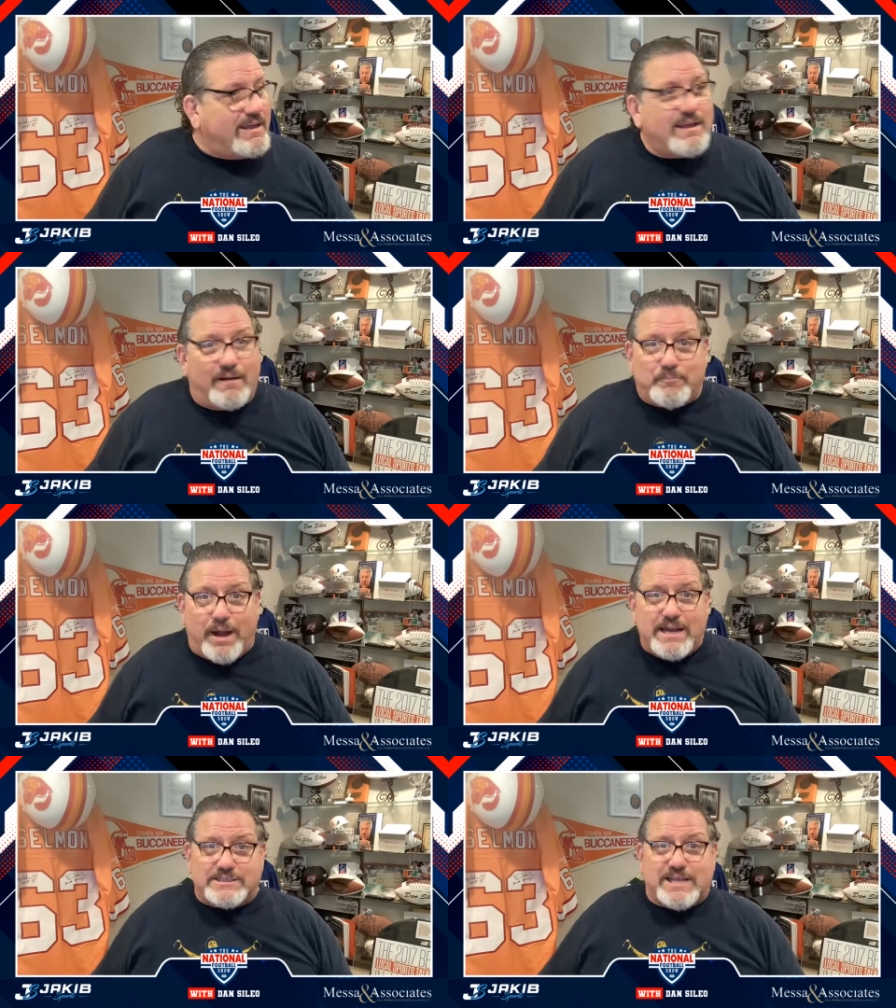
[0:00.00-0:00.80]
of
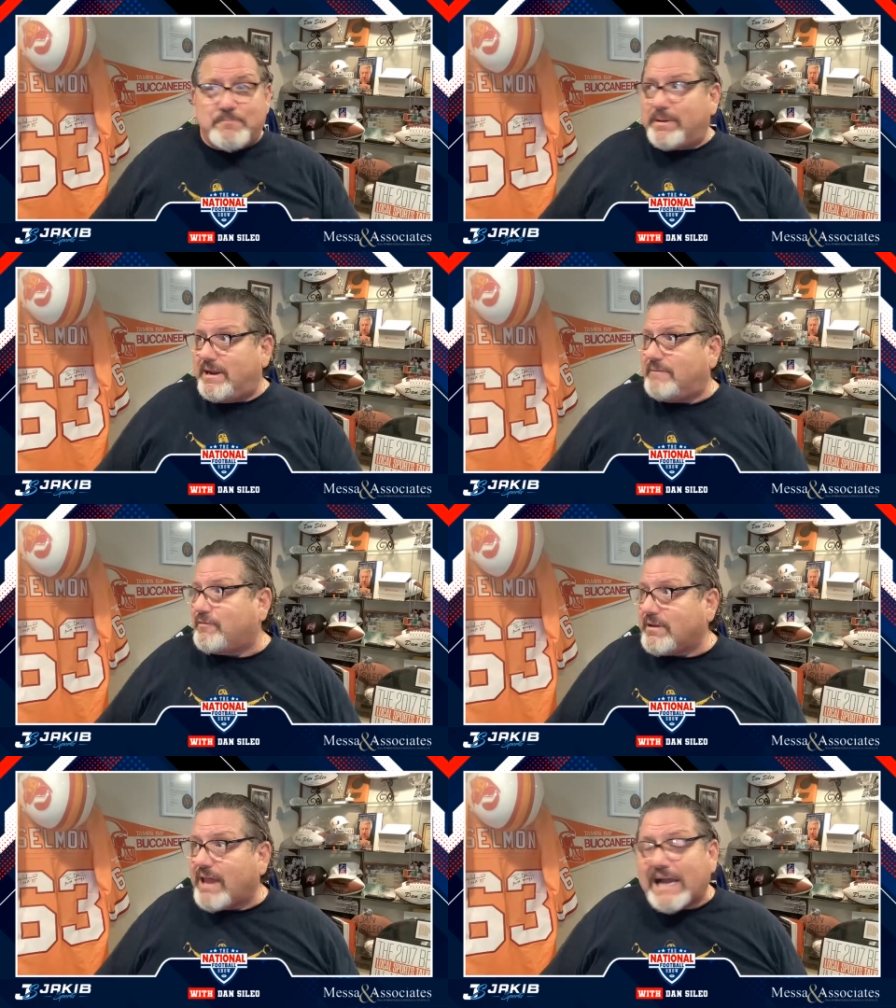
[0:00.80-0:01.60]
Brady stepping in for
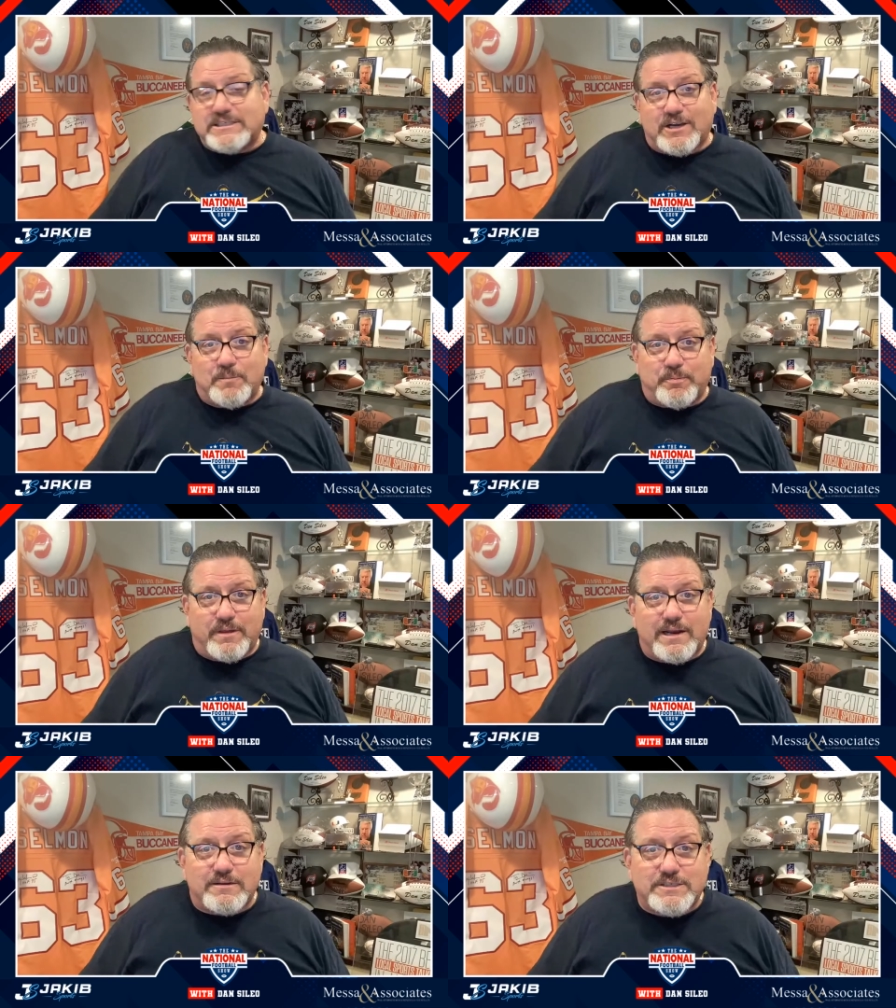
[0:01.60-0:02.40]
the last couple
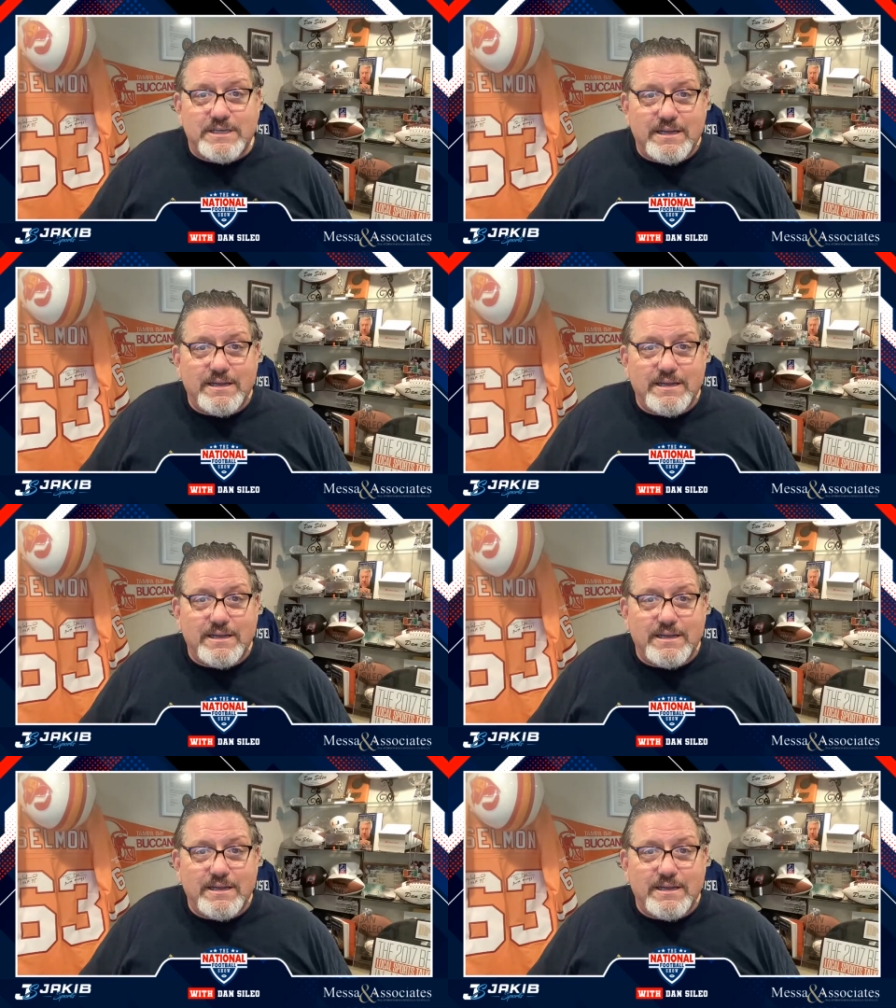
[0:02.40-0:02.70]
years